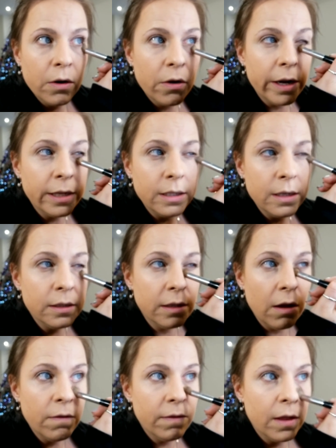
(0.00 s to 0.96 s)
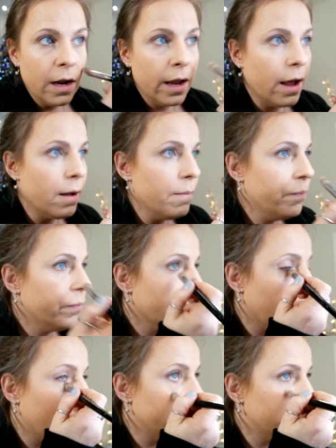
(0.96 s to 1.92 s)
crazy self that I am.
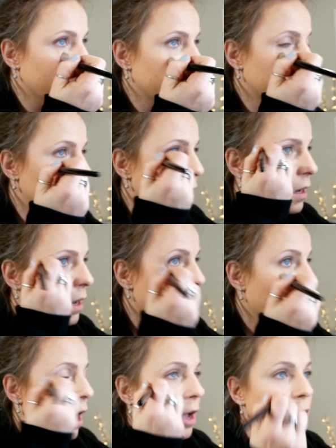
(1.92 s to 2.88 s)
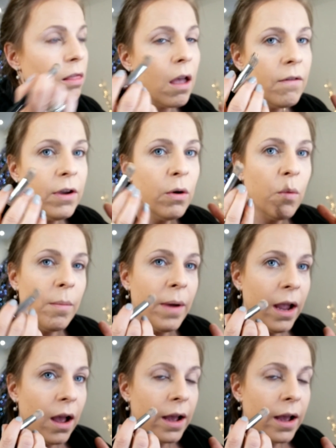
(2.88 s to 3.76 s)
I love it when my